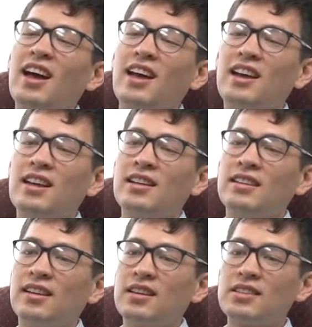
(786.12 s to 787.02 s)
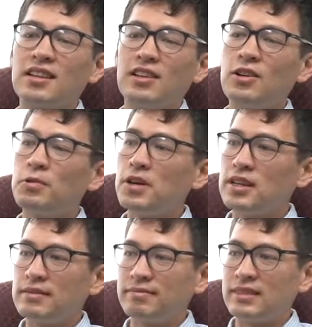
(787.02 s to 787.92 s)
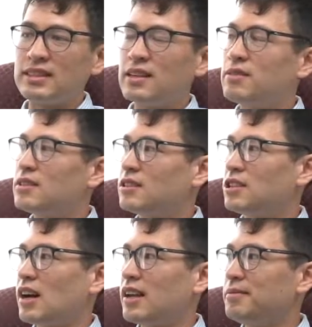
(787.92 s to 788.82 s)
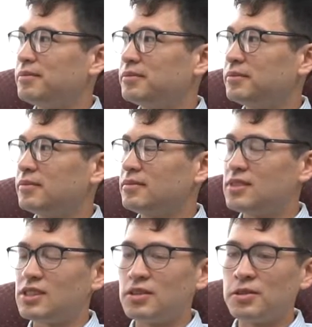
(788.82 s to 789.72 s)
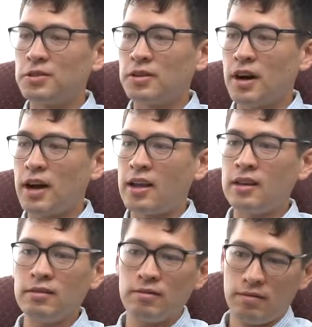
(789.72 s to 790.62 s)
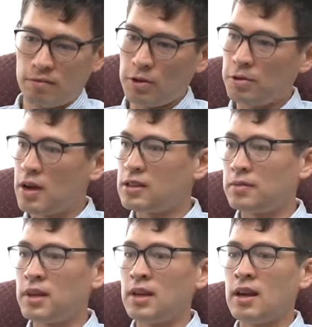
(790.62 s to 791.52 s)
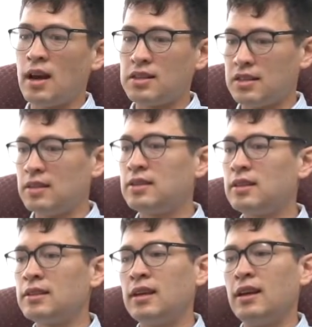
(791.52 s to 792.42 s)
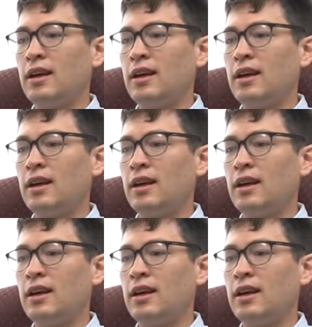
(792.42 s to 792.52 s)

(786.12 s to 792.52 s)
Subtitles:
And I was like, you know what? Let's give this a shot. So I wrote a resume. I sent it.